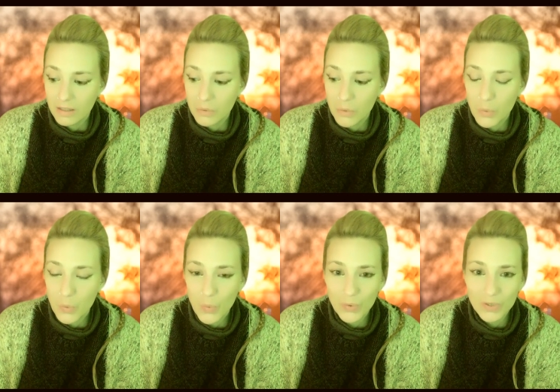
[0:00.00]

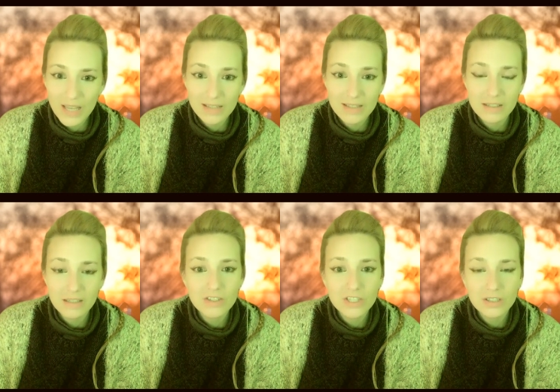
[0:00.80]
through all that is
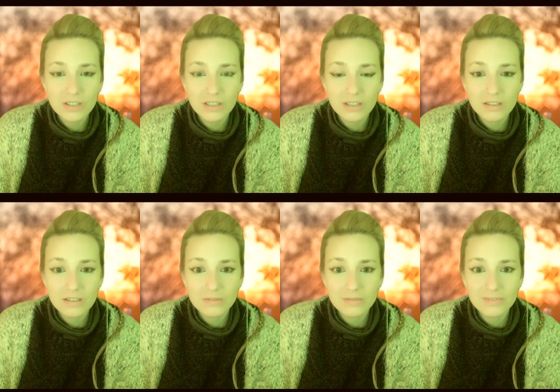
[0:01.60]
engineered,
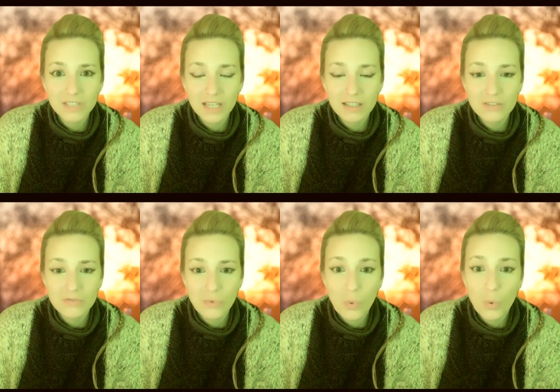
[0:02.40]
that is
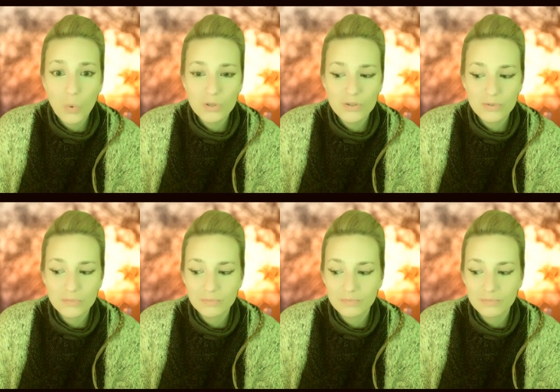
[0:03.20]
false,